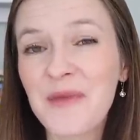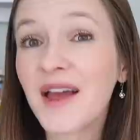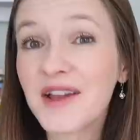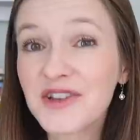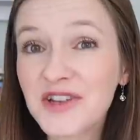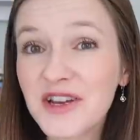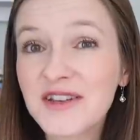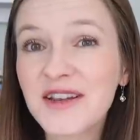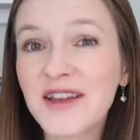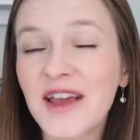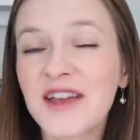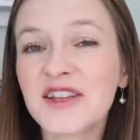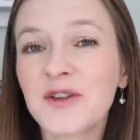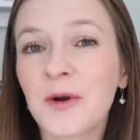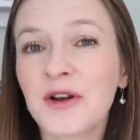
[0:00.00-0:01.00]
And just in
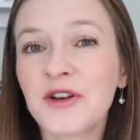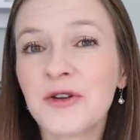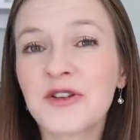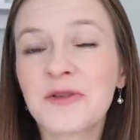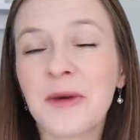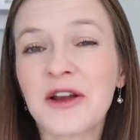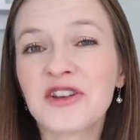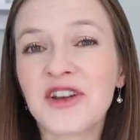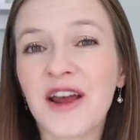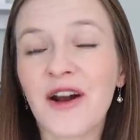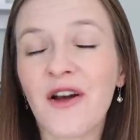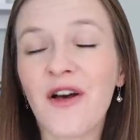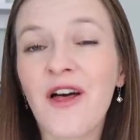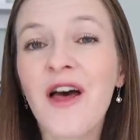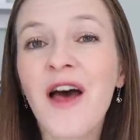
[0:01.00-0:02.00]
case you are new to my
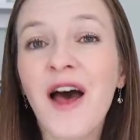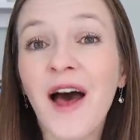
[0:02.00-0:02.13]
channel,